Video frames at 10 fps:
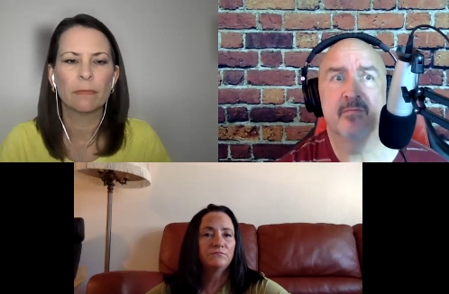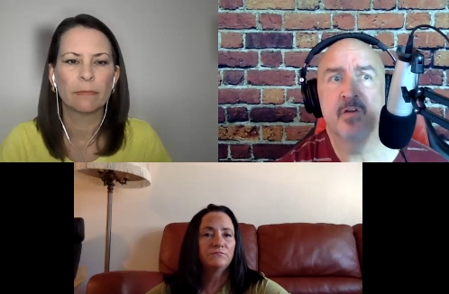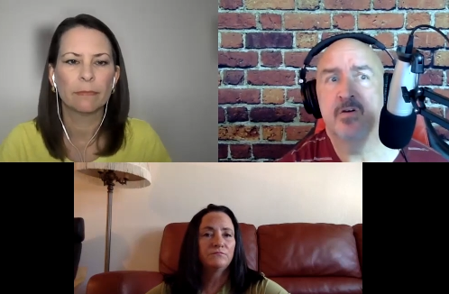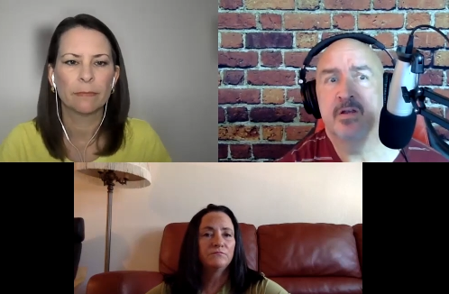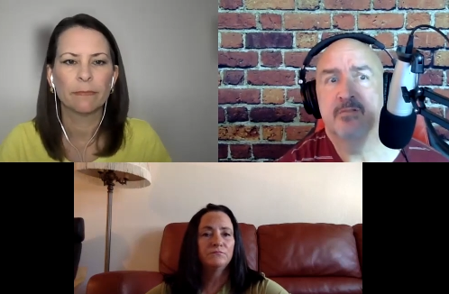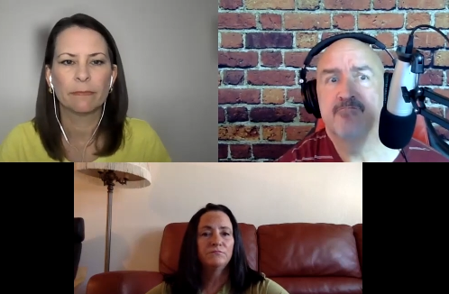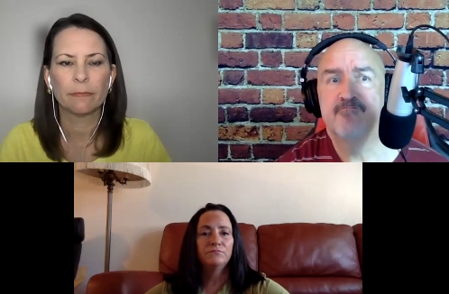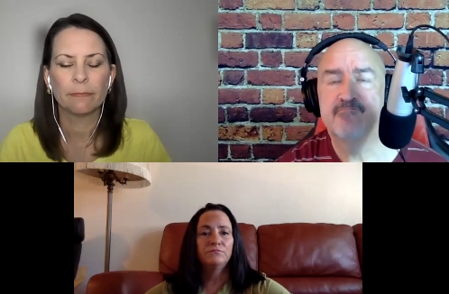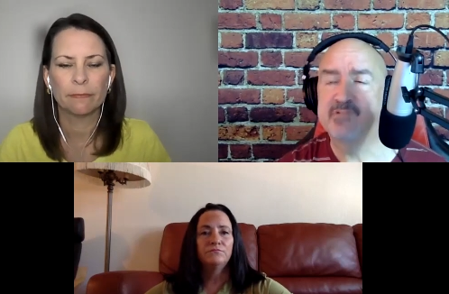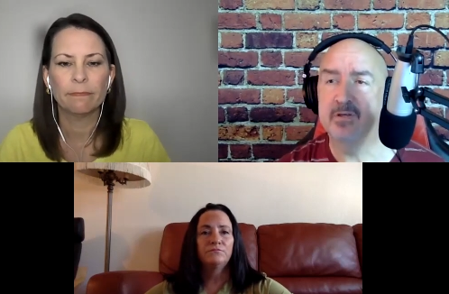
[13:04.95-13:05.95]
Speaker 1: noted
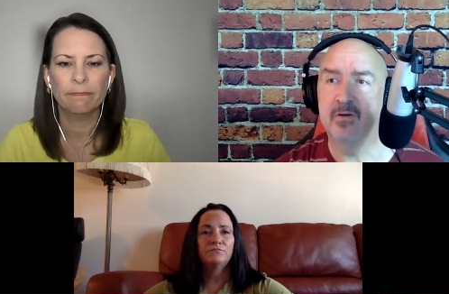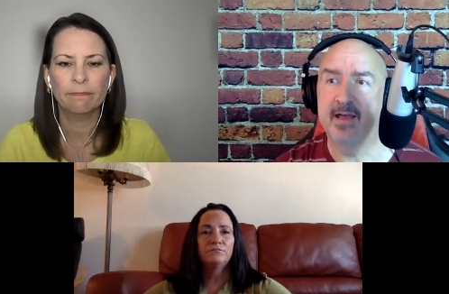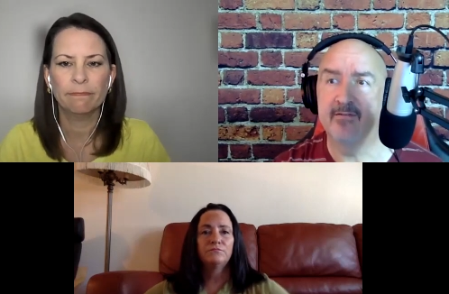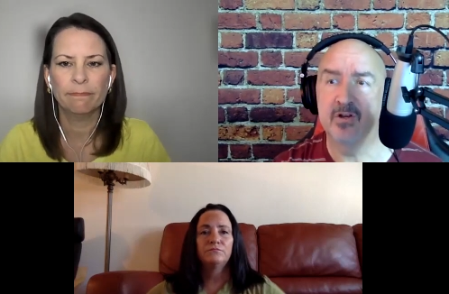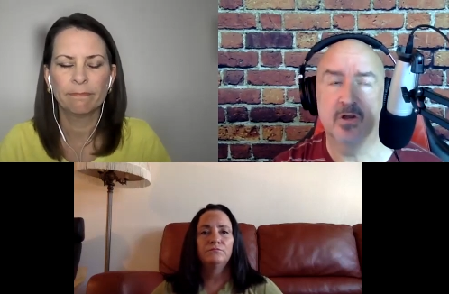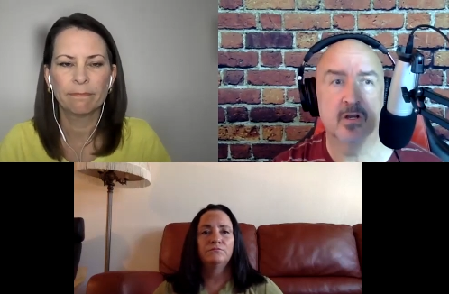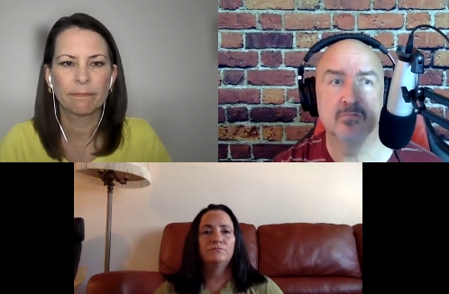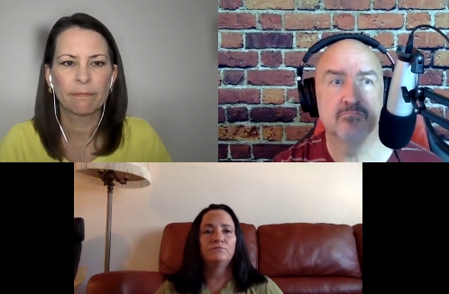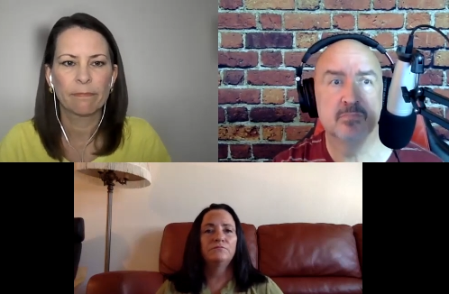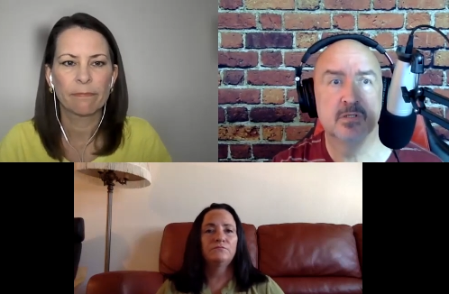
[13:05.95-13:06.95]
so mm-hmm. i haven't mm-hmm. heard